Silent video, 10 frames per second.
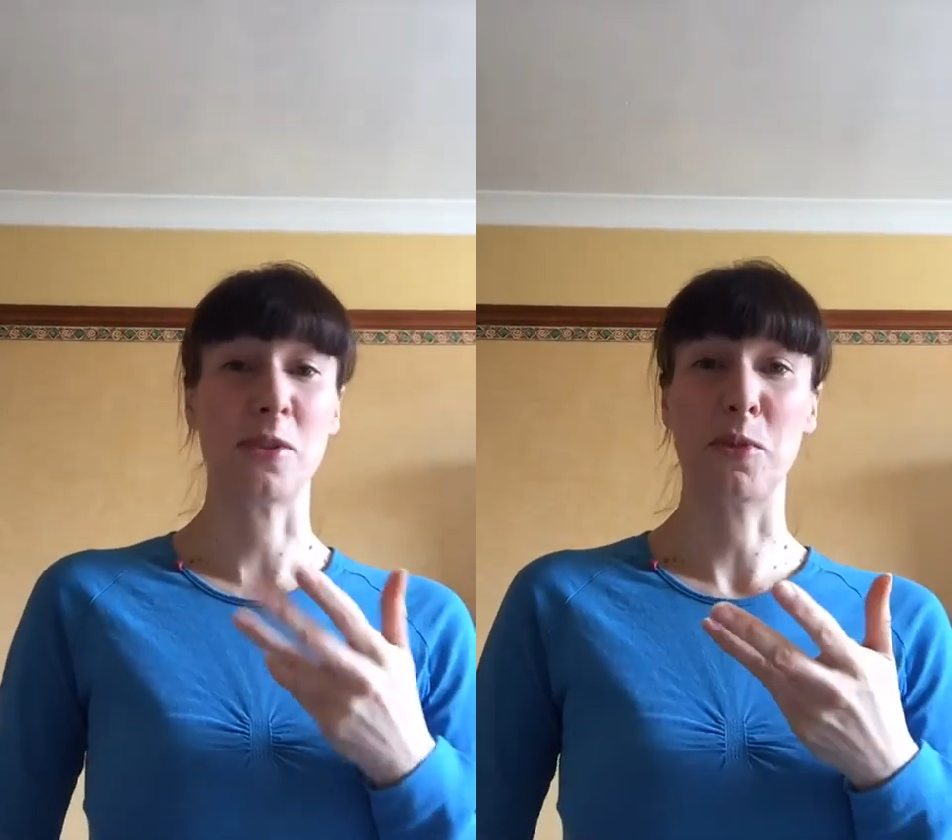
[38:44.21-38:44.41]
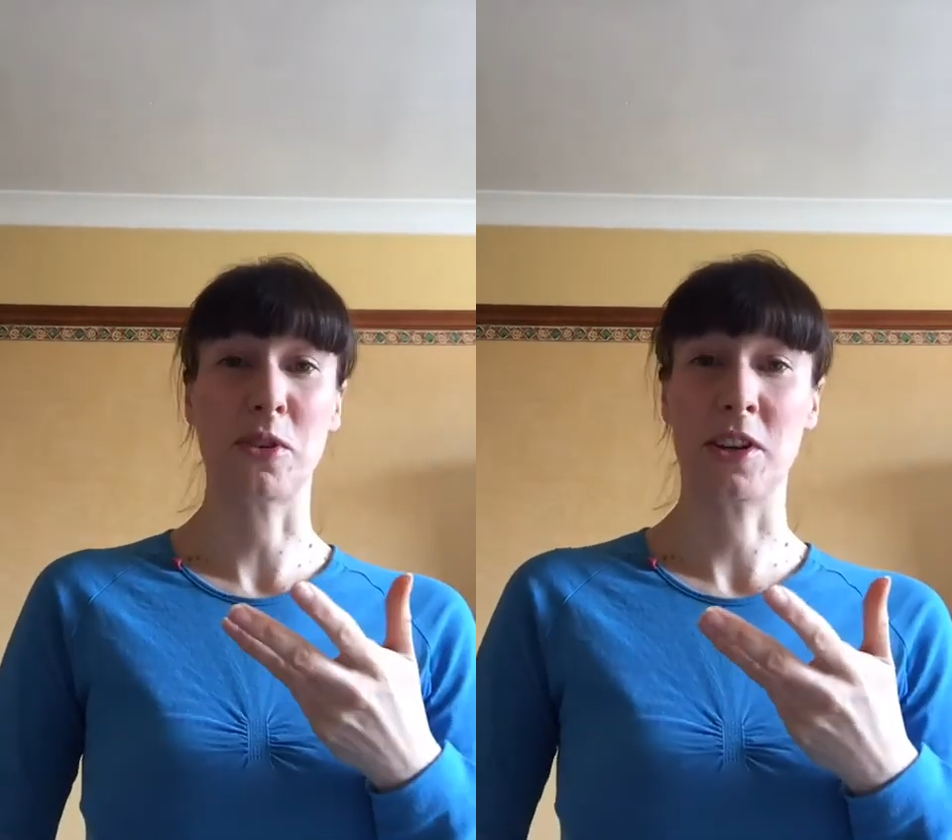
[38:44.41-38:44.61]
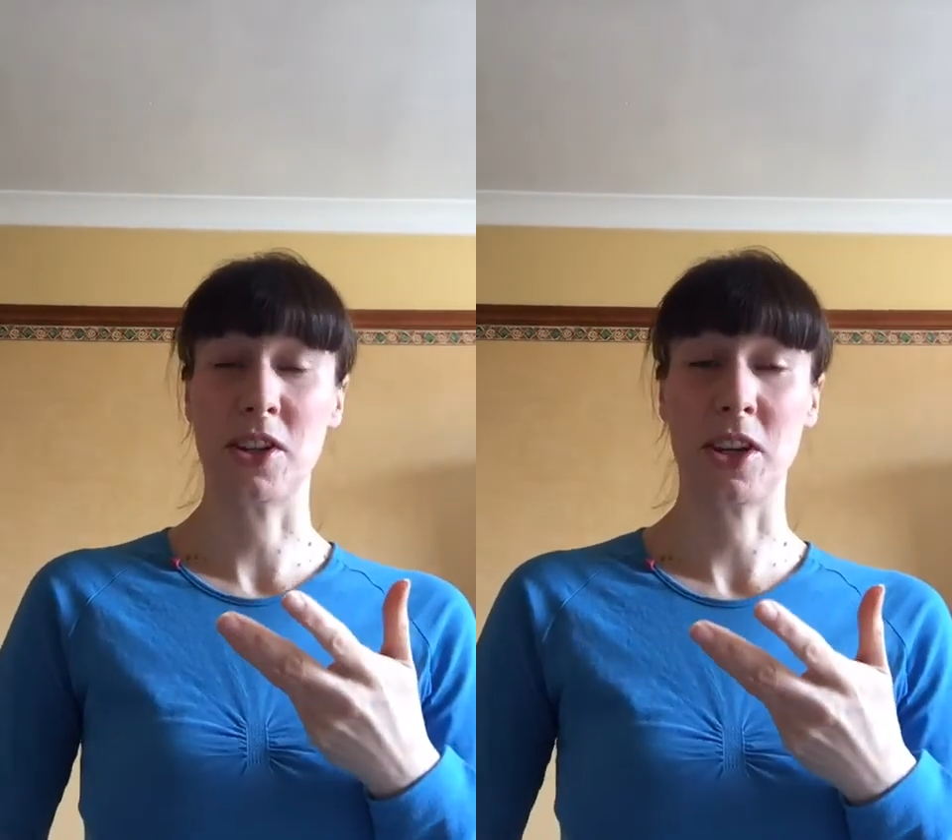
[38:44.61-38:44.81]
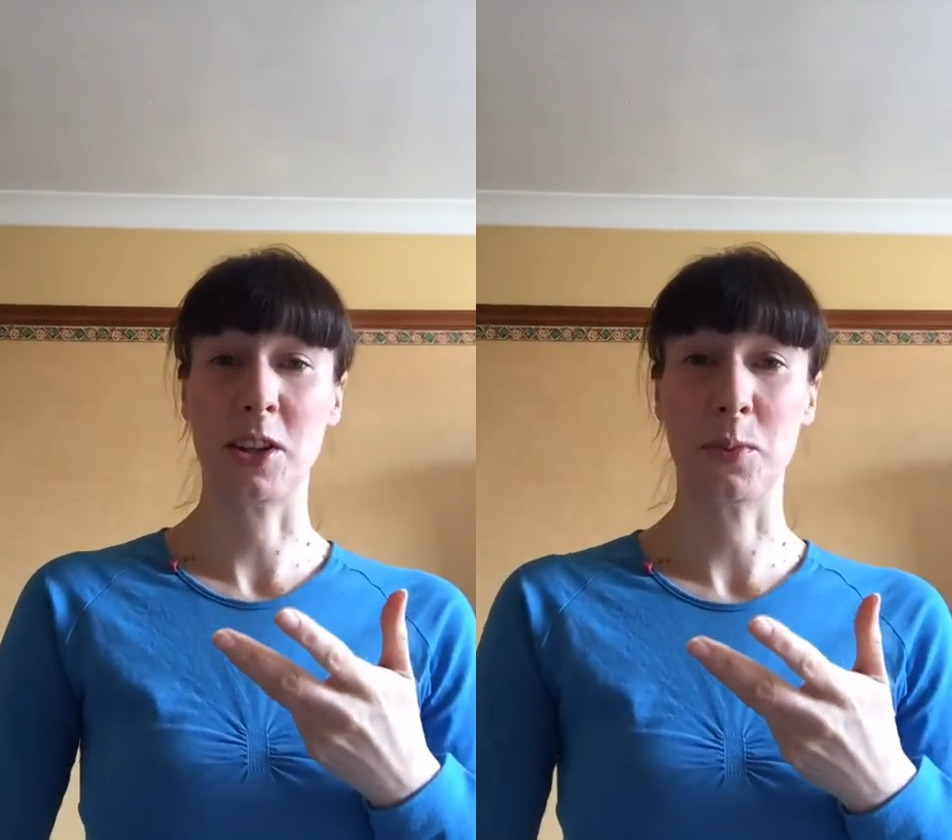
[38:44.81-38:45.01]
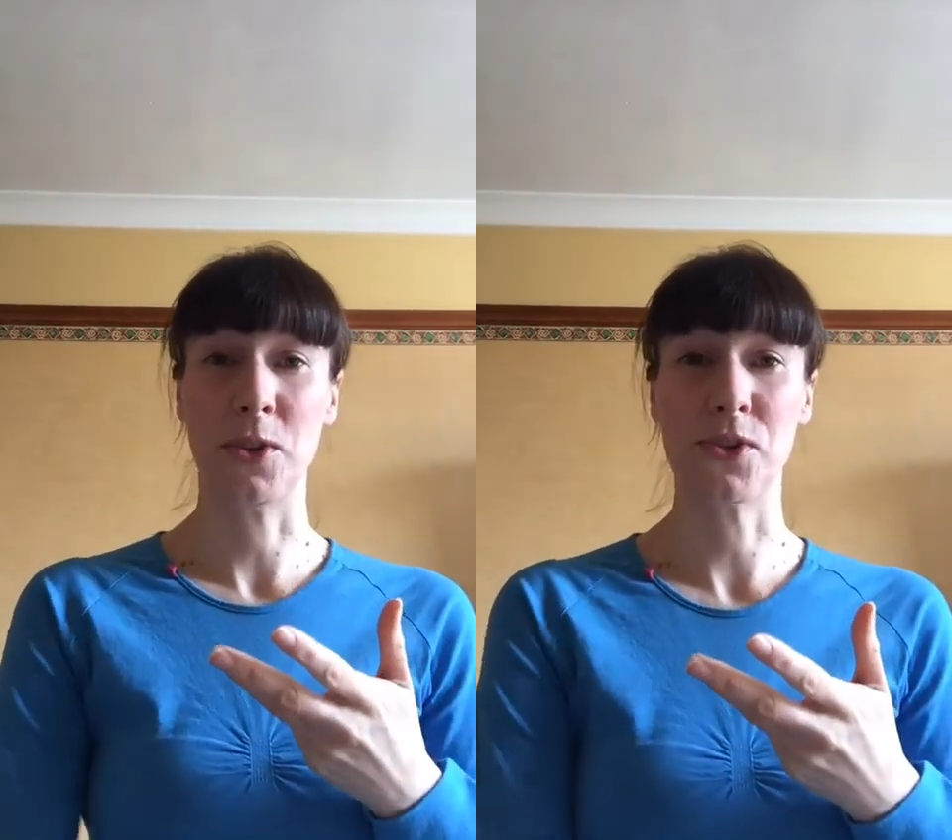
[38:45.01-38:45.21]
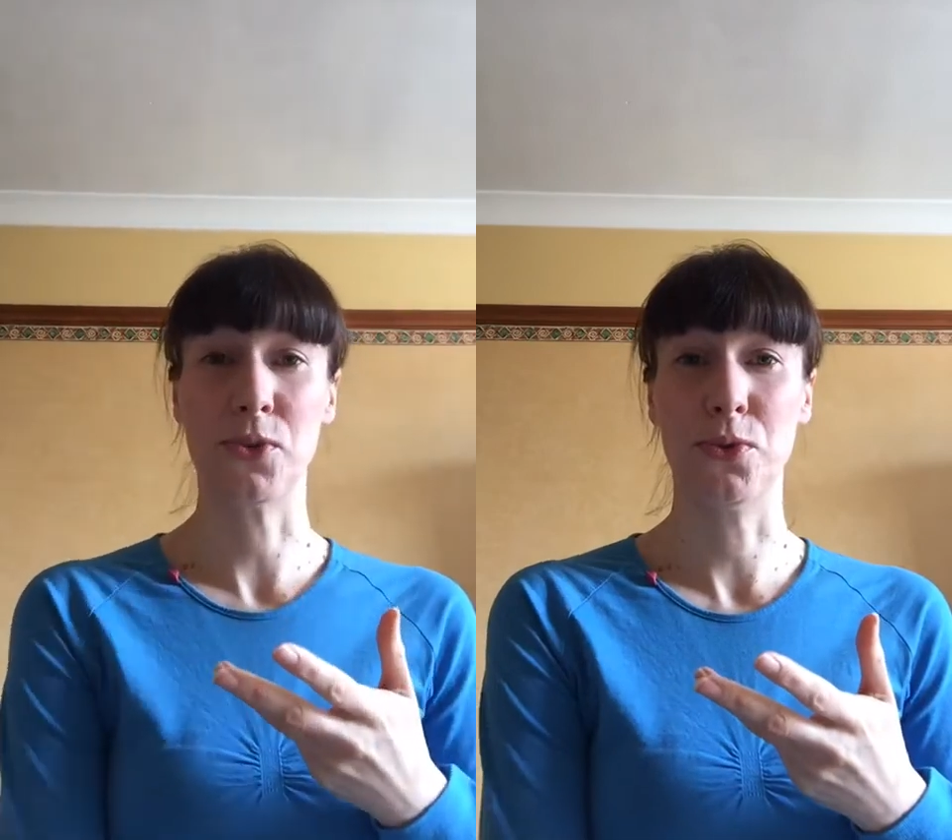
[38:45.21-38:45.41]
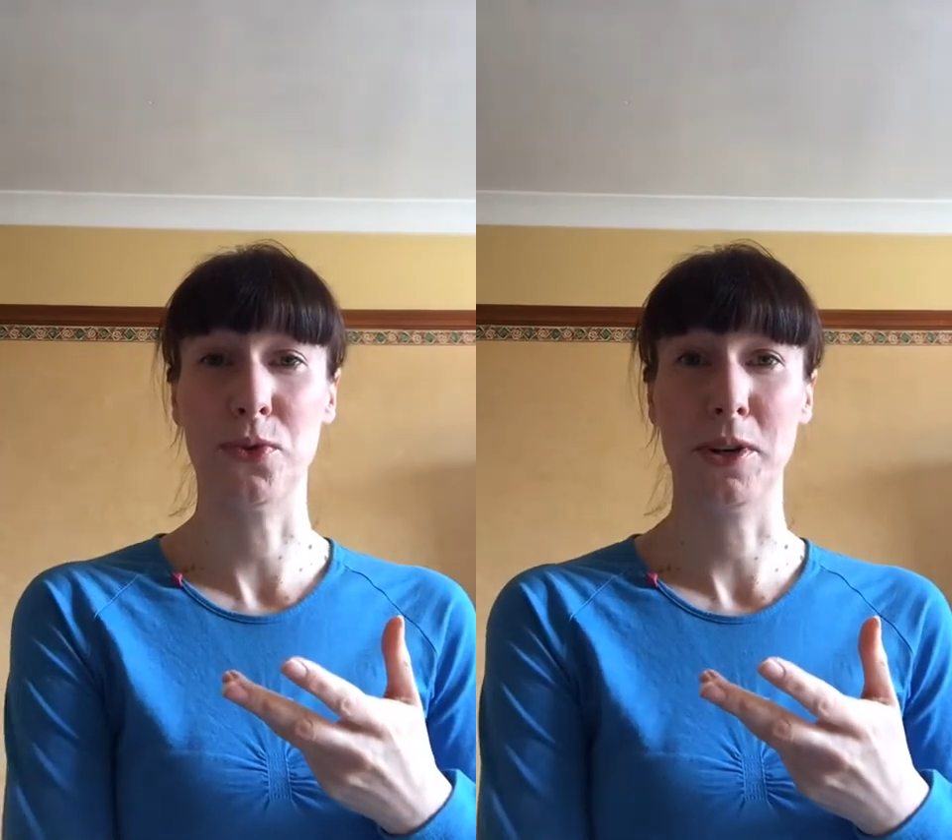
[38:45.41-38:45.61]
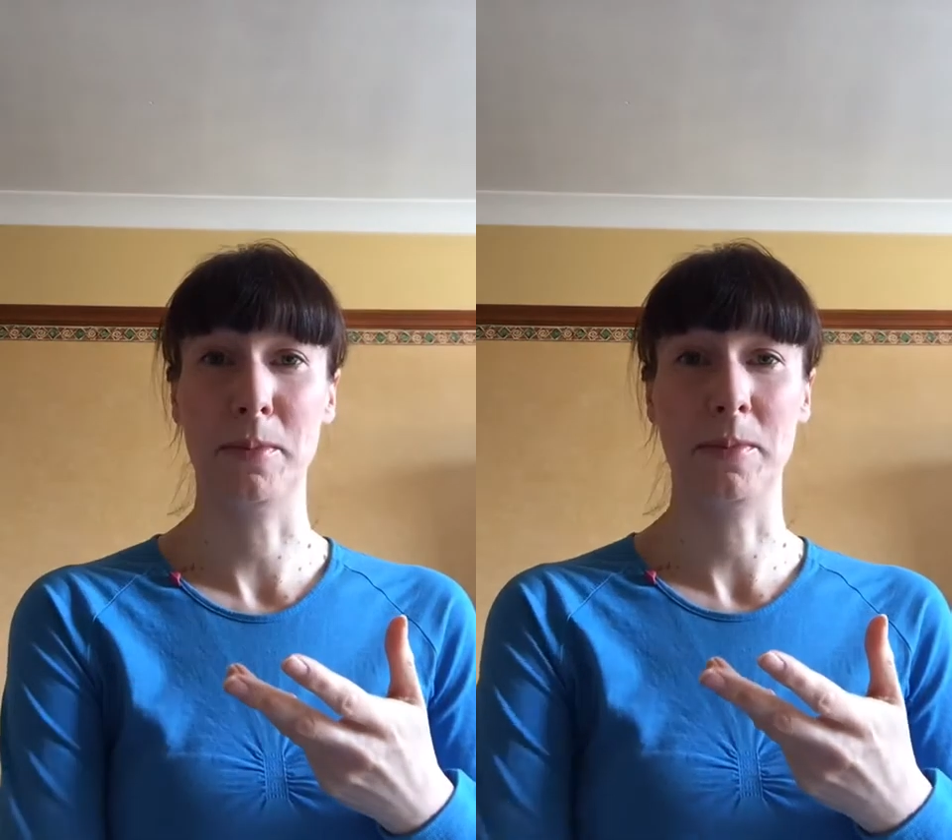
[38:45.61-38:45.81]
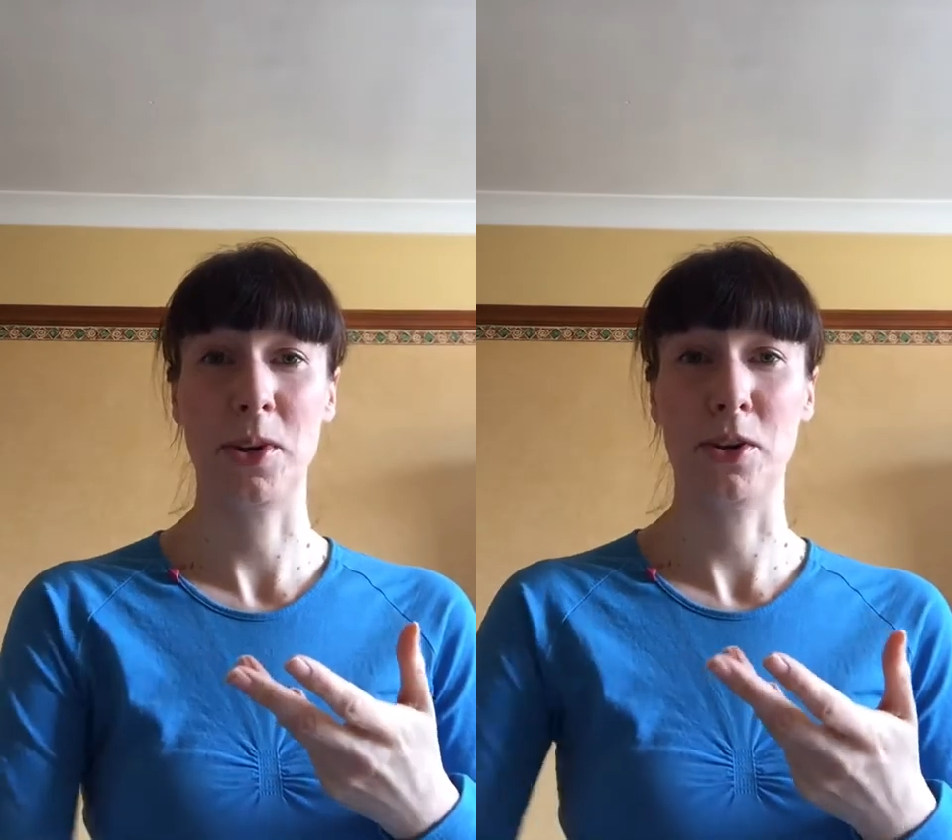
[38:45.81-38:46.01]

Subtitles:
because I'm not going to take the bus or,